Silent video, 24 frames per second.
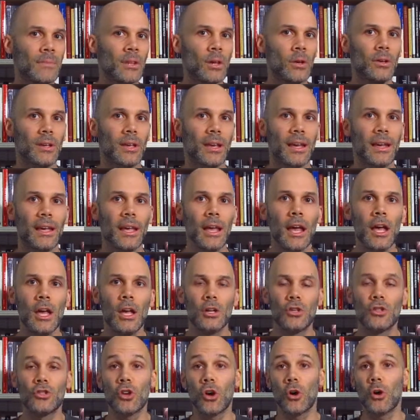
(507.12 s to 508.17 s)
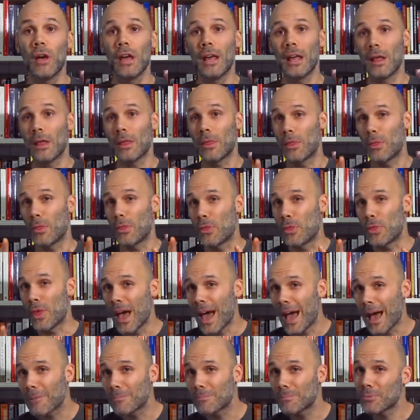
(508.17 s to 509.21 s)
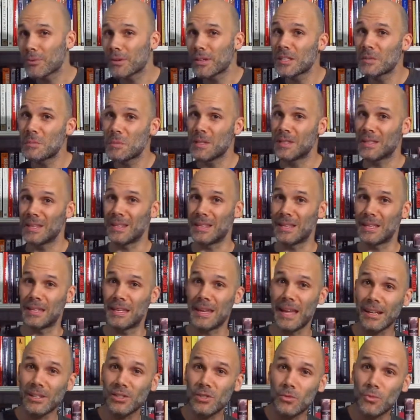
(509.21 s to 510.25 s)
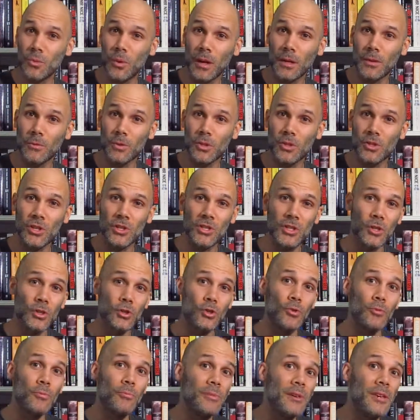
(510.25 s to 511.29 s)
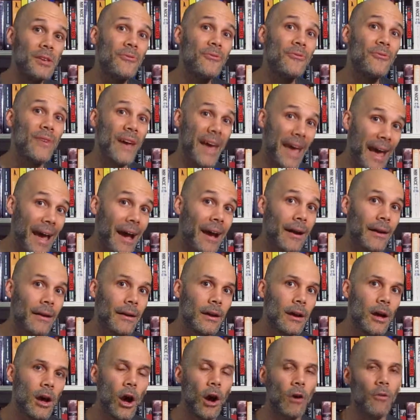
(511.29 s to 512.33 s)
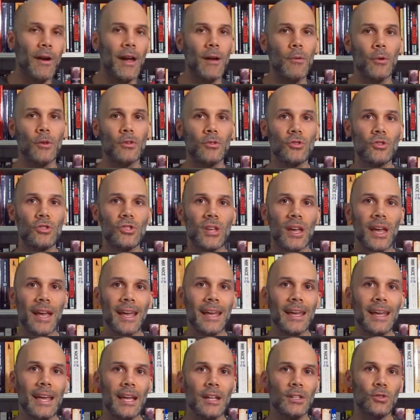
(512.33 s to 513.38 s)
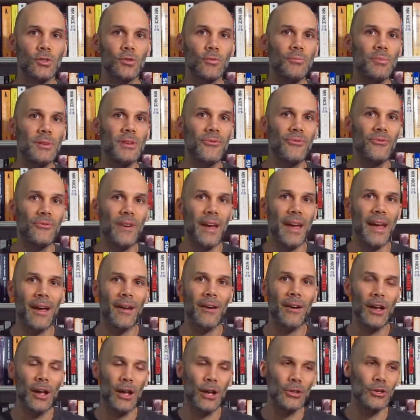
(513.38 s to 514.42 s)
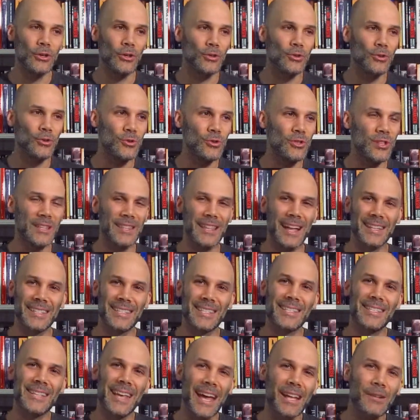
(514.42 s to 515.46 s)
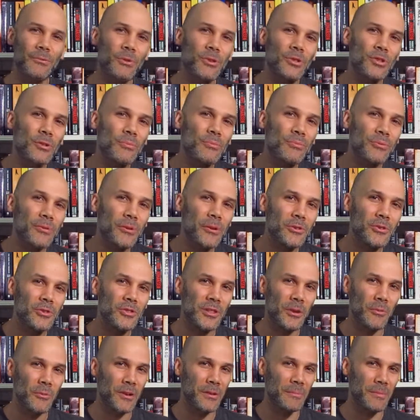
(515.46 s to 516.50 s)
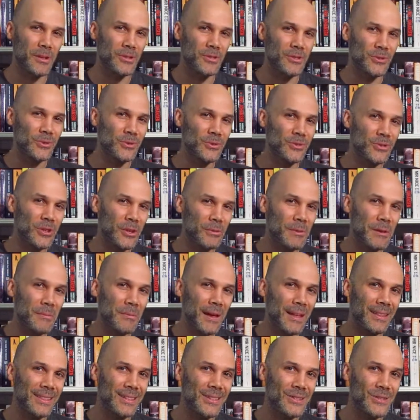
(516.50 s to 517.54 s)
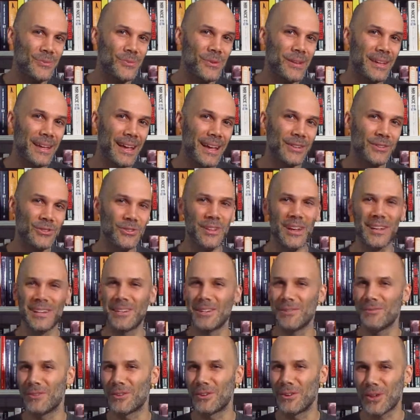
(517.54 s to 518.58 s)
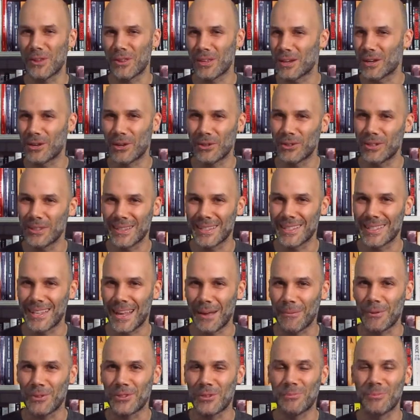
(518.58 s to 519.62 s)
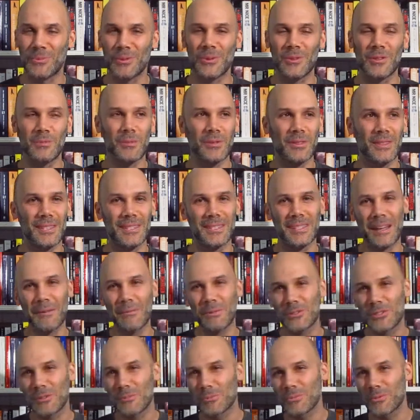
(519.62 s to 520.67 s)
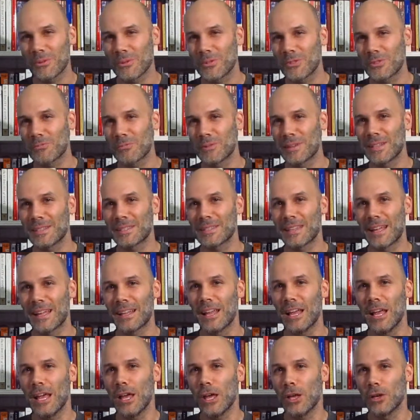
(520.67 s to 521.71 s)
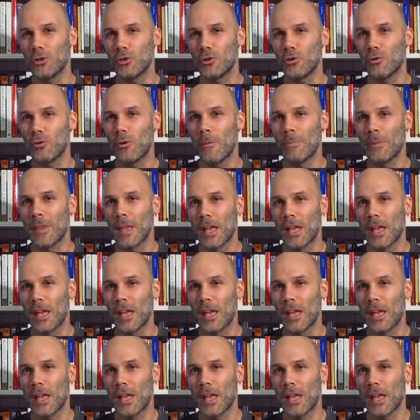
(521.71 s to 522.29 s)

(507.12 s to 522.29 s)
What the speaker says: Okay, so that brings me to the next one, which is to be fair. All right, when you say to be fair, you're using that sandwich approach that one of my students told me about this week, actually. I didn't even know they called it the sandwich approach. But the sandwich approach means that you